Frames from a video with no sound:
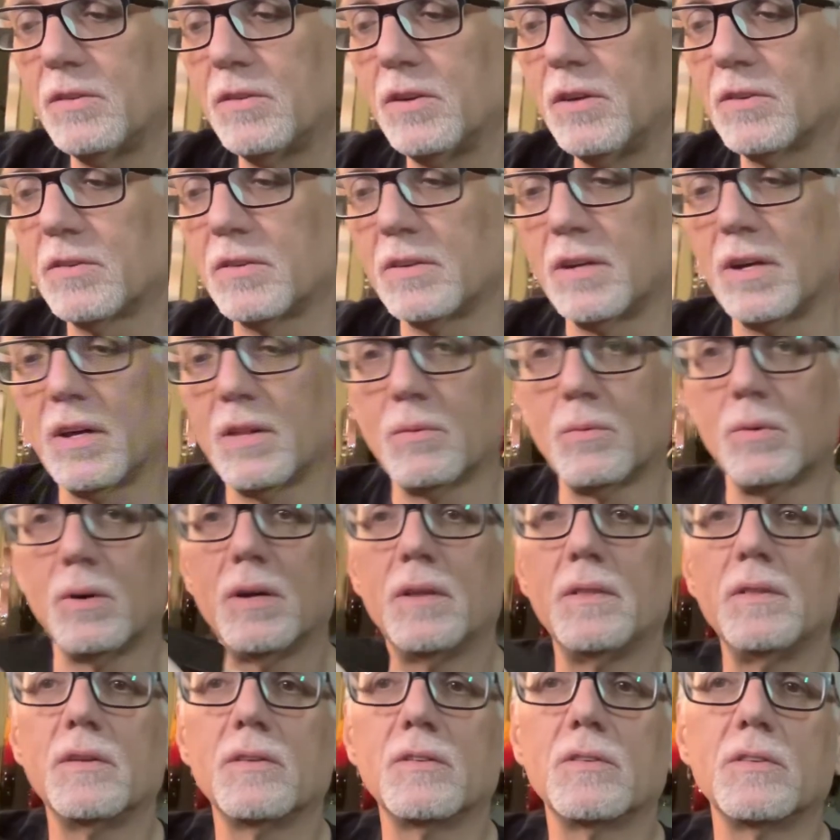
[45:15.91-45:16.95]
Here's another
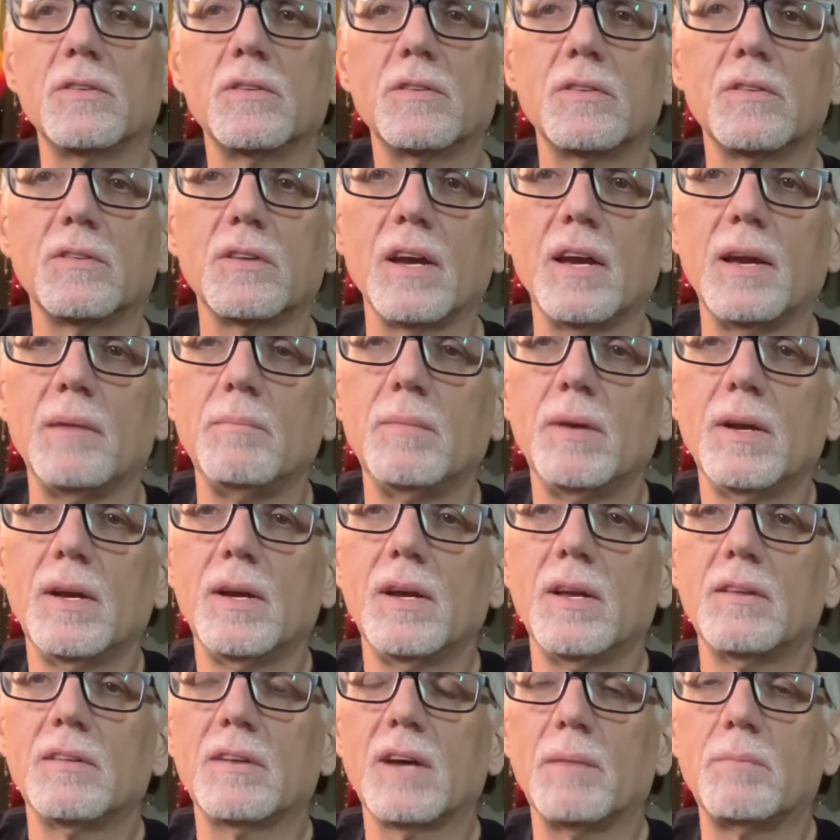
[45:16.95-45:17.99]
one. This is the same
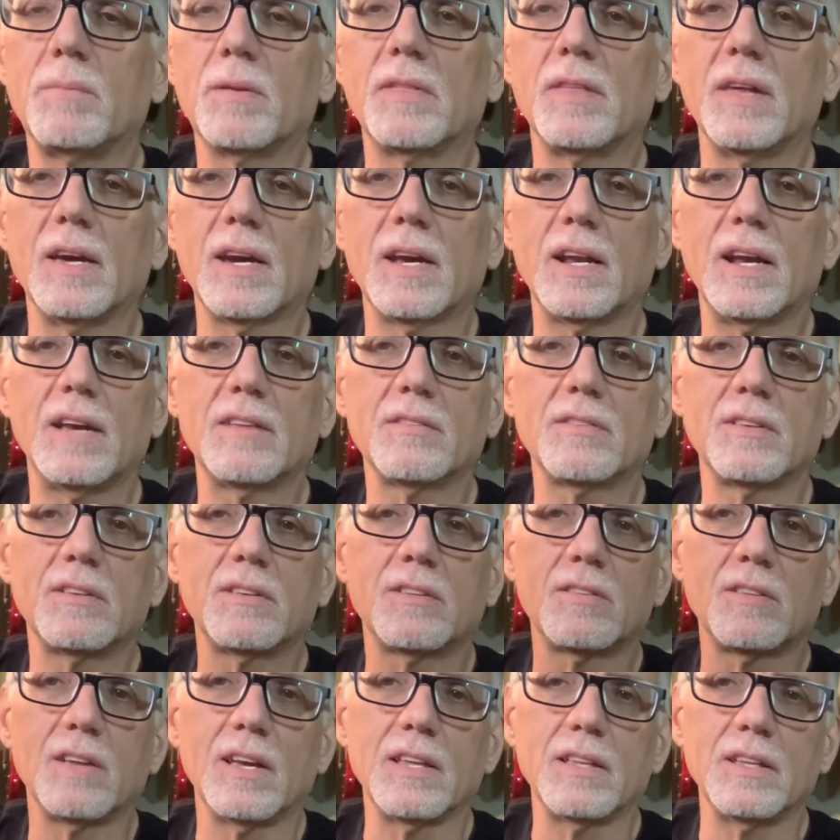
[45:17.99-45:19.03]
type of thing, and it has a
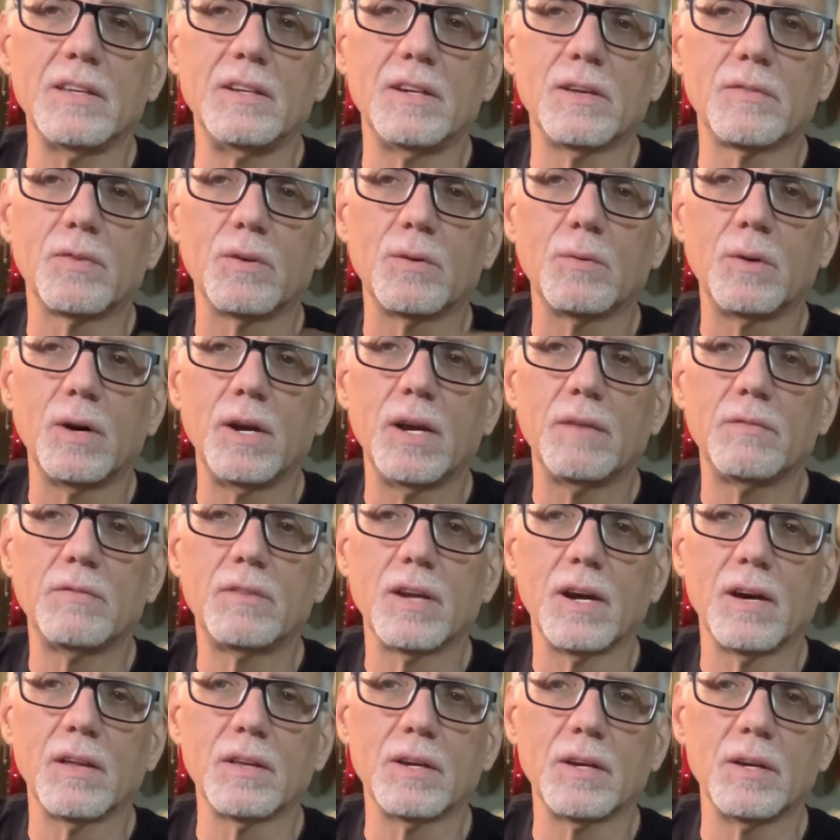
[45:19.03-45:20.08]
slightly different way of
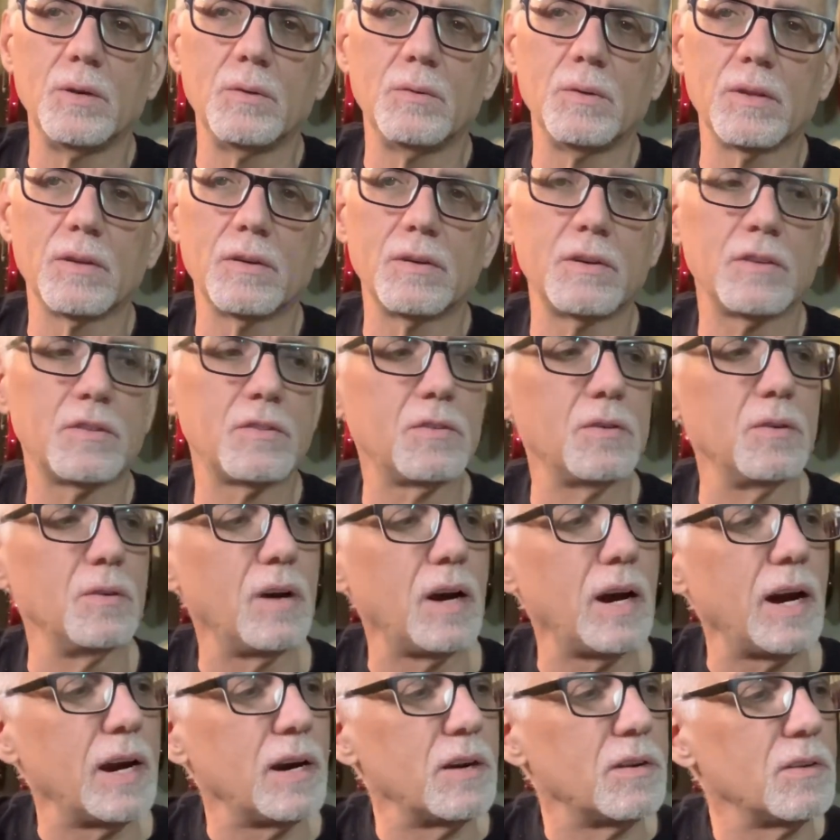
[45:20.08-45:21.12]
telling you whether it's too
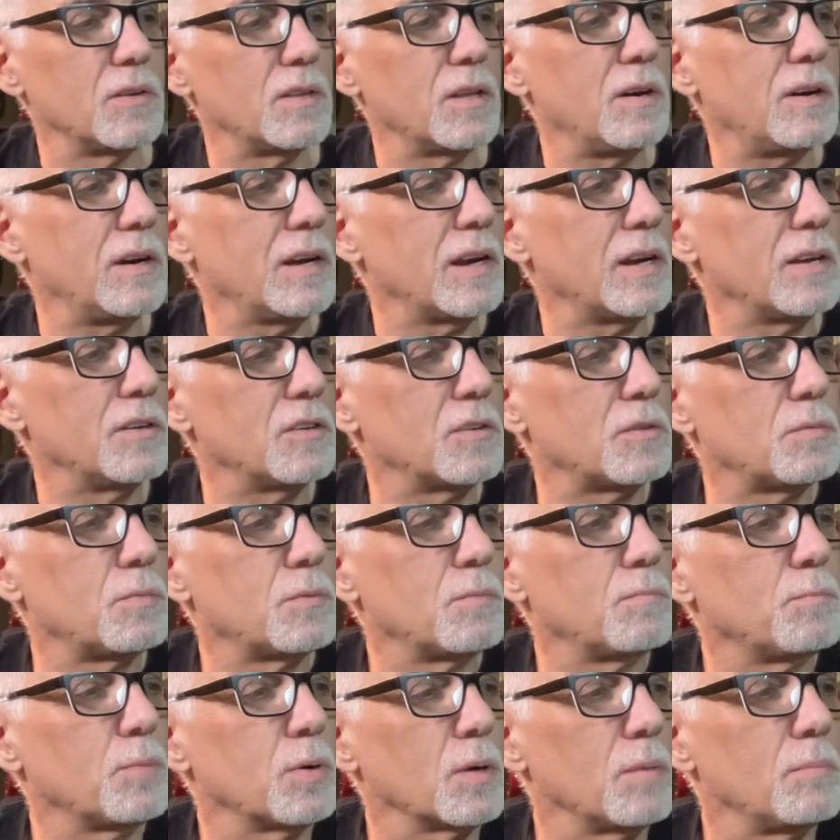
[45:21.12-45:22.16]
high or too low. I'll just
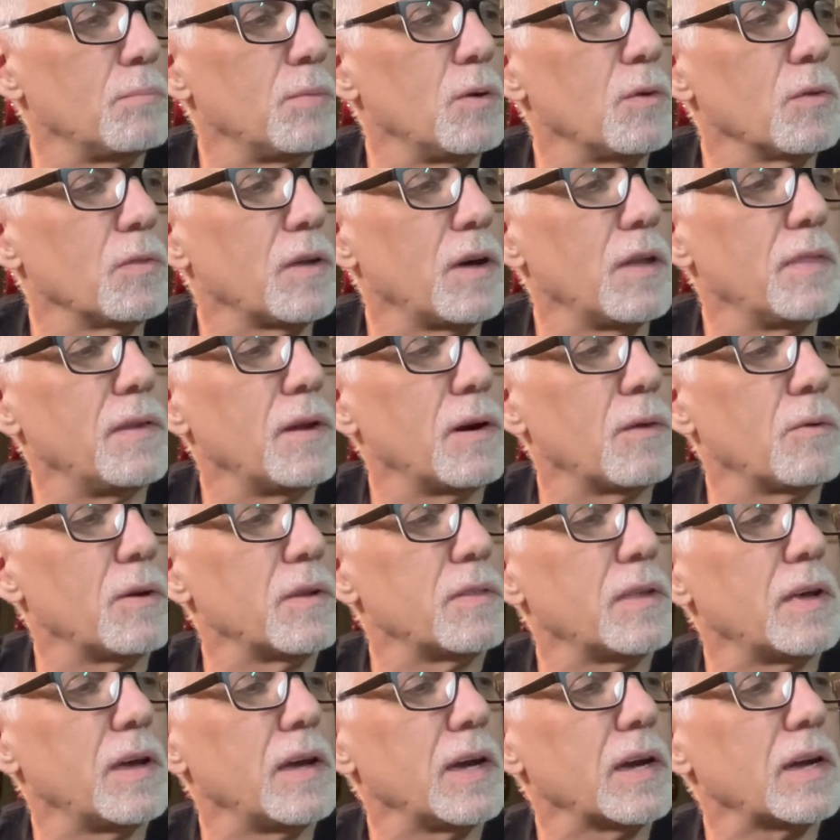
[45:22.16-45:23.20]
put them both on there. What
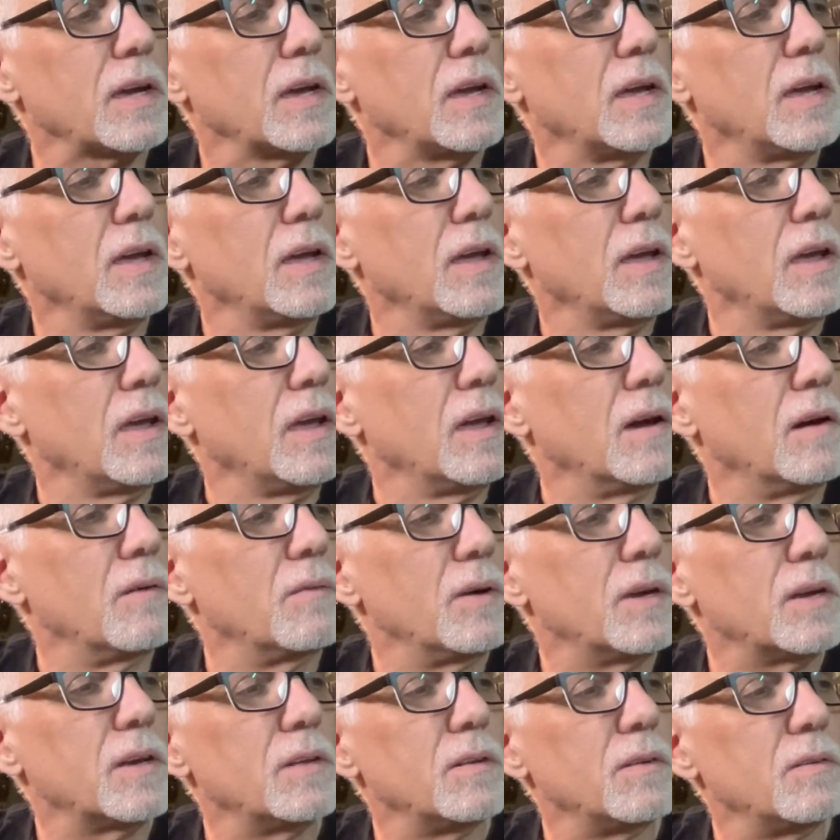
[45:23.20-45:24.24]
the heck? And
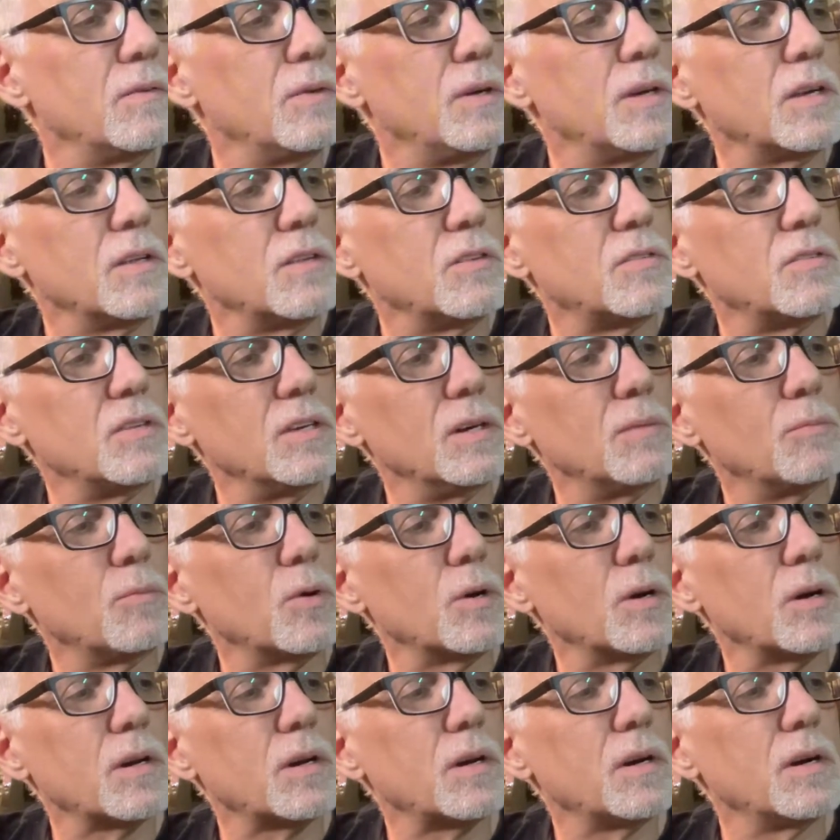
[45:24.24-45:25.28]
we can see them
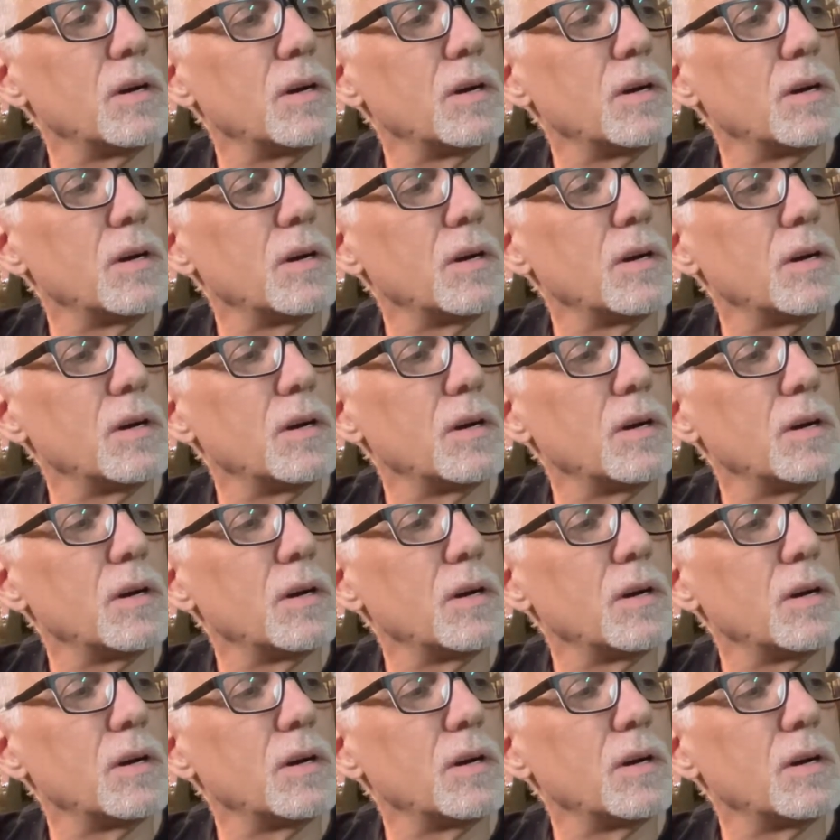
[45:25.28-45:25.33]
work.